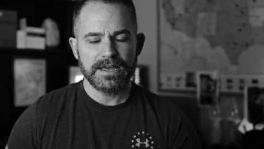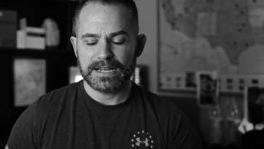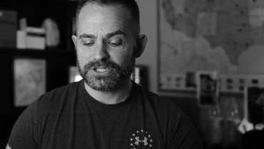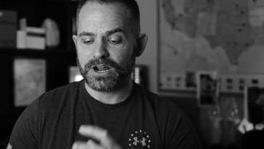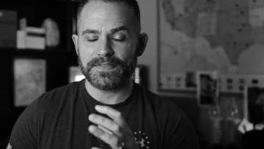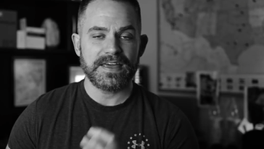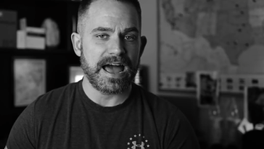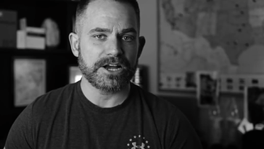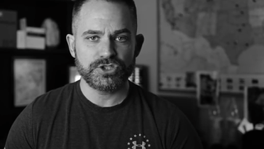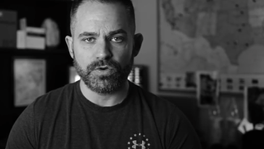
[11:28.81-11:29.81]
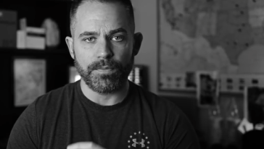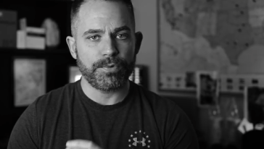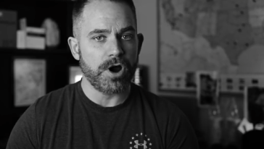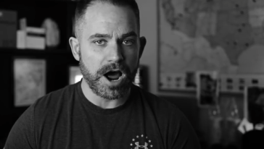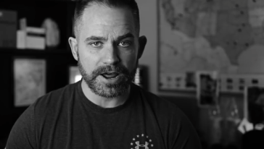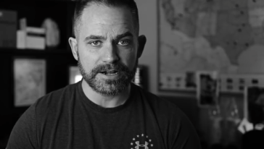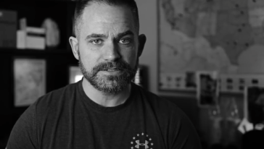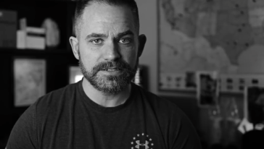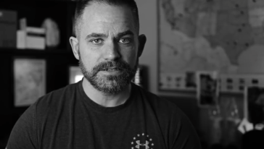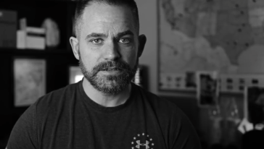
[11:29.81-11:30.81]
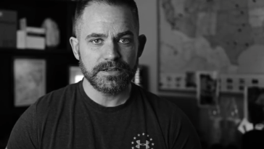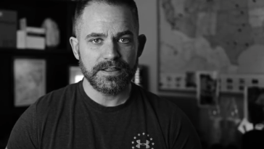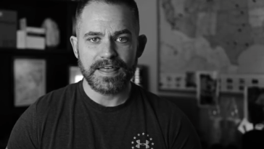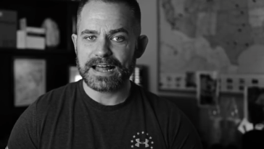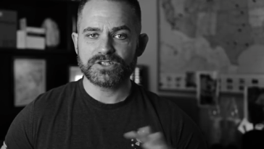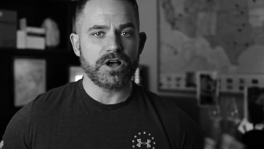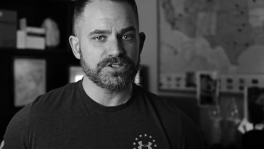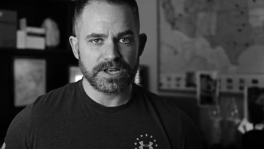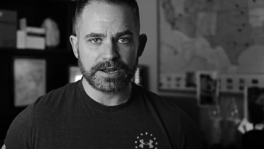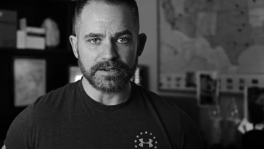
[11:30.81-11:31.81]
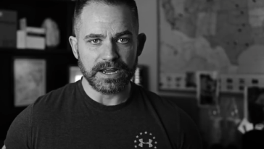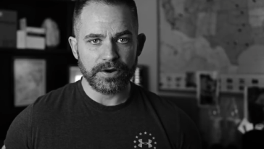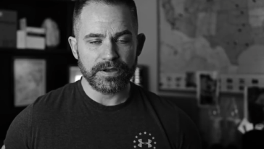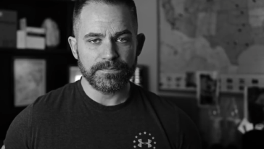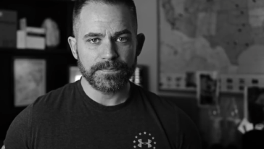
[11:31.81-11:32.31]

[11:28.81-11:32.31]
It's not the actual product. That's all secondary.